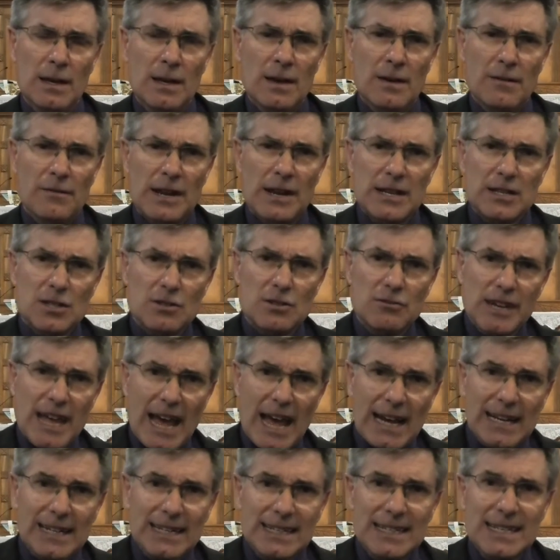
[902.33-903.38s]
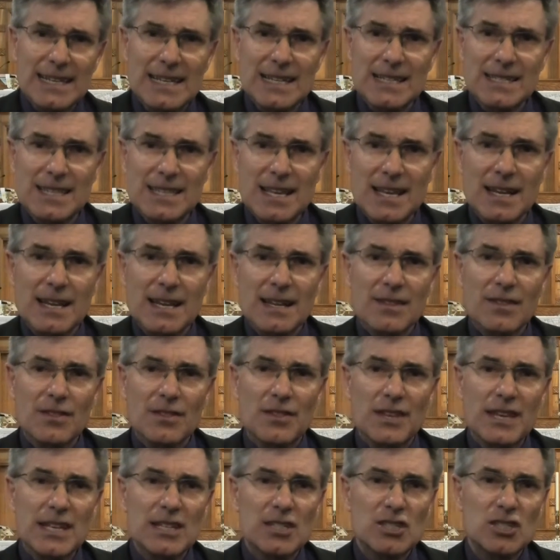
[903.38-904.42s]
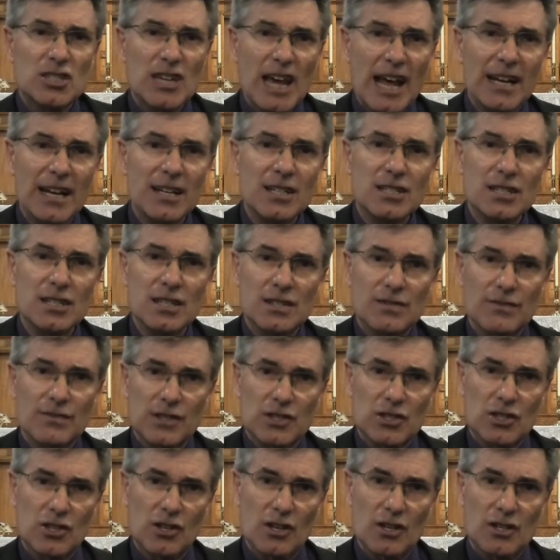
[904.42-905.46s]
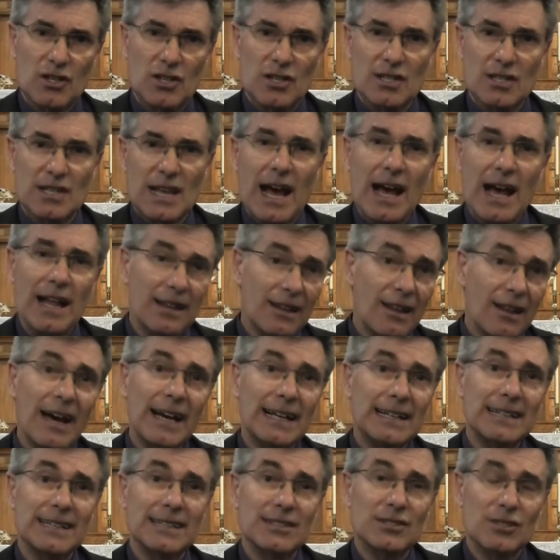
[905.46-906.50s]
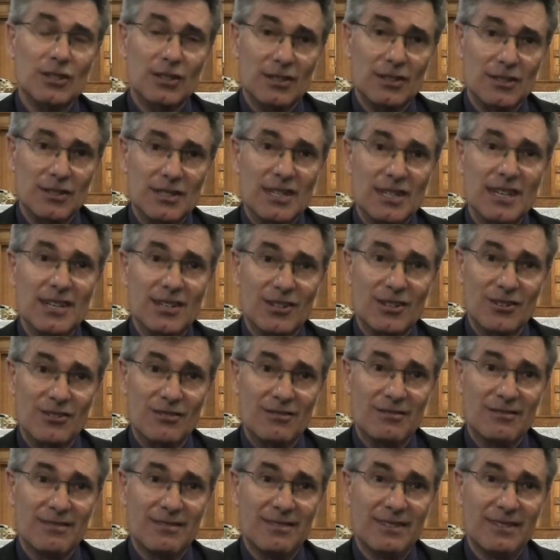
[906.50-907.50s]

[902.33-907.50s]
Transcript: Friends, the reality is that these challenges for churches are likely to continue.